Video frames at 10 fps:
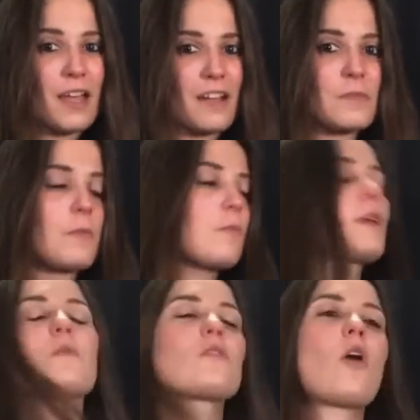Yes, but
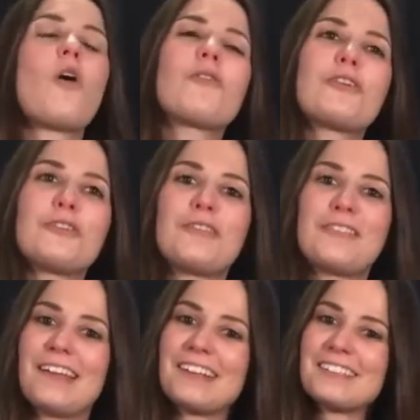like with all good
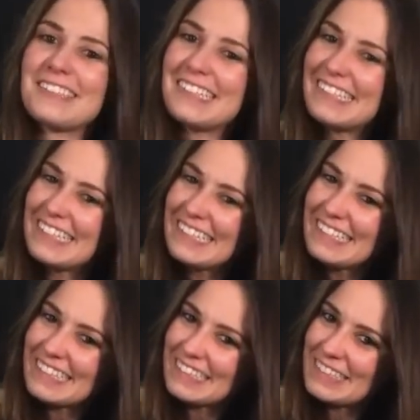things
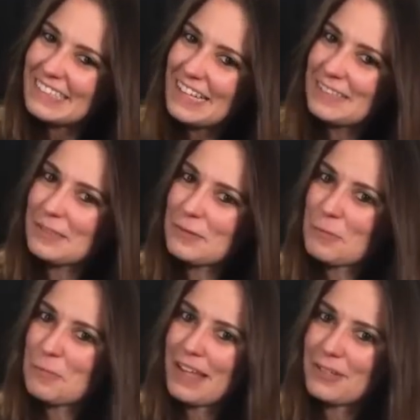takes a
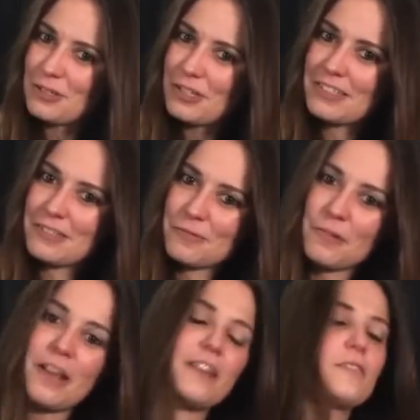little patience,
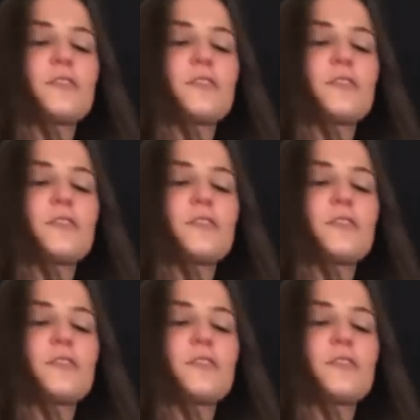right?